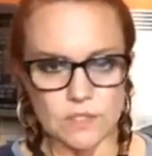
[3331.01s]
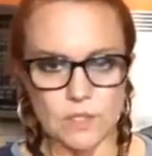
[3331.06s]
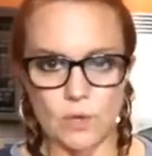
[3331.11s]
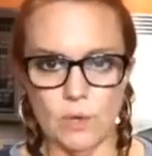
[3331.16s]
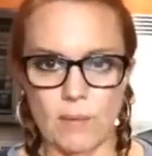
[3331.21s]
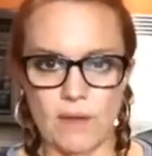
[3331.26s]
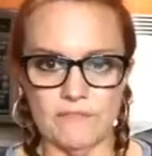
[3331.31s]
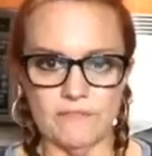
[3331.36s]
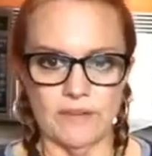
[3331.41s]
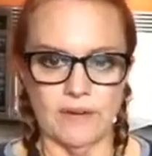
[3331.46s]

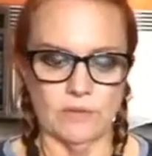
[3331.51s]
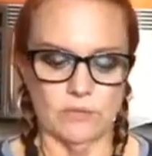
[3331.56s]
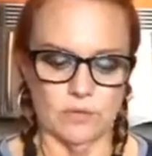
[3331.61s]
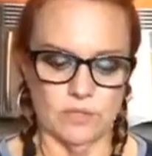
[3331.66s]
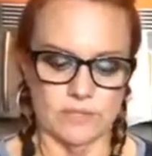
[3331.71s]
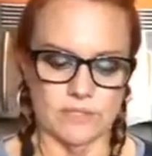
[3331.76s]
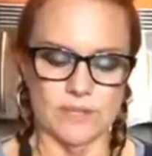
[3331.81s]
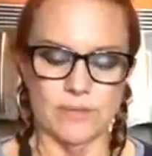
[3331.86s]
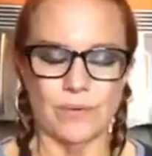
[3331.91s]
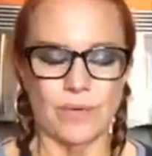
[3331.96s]
Two of my
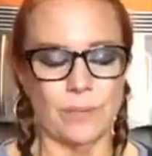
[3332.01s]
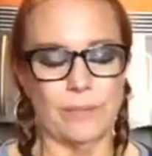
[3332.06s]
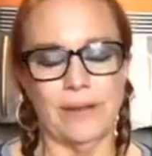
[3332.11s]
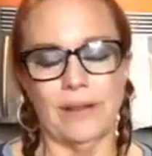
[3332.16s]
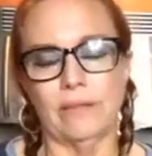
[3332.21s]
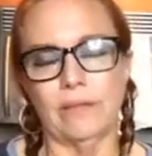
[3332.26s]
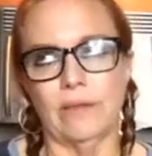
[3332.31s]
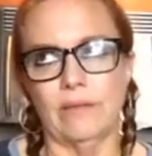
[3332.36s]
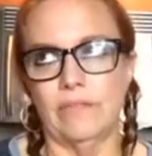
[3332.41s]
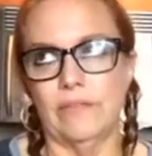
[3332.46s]
favorites, I
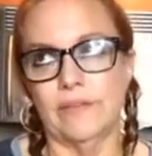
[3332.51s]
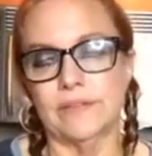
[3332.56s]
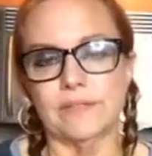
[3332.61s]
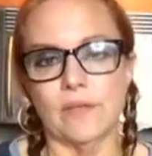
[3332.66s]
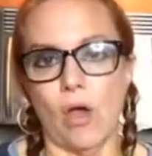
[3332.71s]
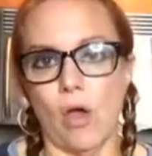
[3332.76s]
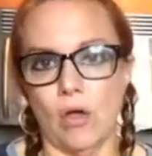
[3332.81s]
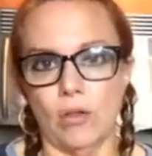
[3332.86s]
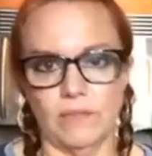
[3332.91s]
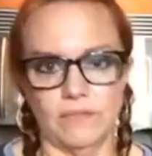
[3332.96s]
mean, I love
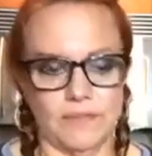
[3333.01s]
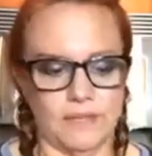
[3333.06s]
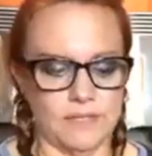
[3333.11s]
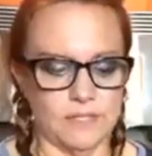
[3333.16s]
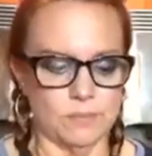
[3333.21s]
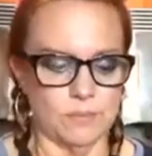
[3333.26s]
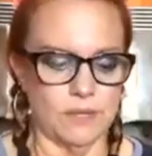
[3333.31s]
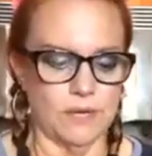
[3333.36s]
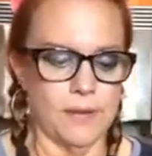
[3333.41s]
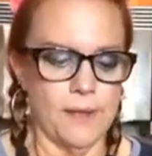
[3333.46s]
this, all of
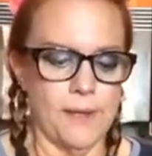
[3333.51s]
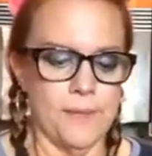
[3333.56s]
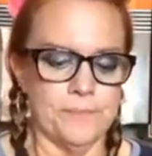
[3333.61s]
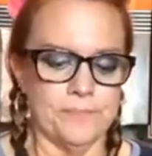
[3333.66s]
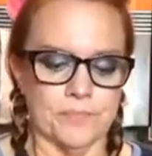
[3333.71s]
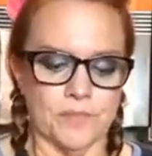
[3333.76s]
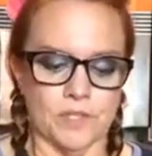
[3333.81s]
these, but